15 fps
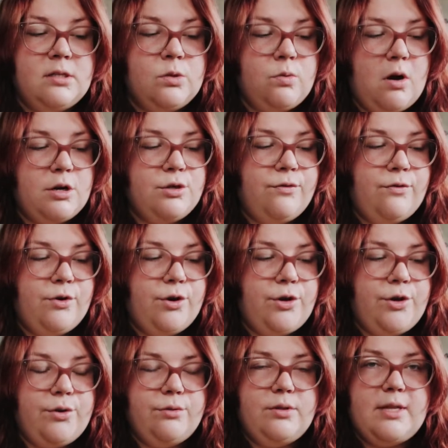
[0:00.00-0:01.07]
swatch for
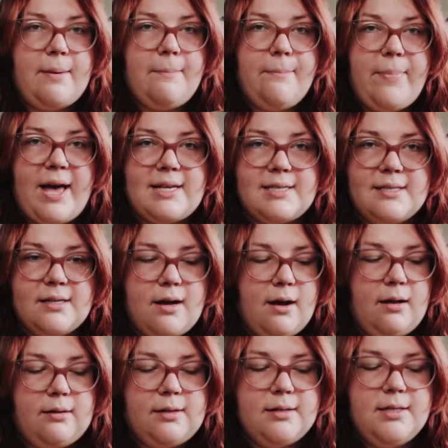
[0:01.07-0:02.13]
you the best
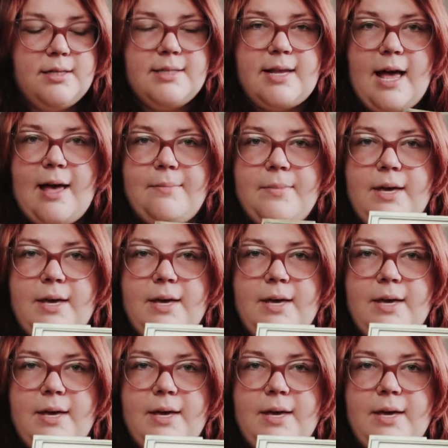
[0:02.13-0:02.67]
colors. I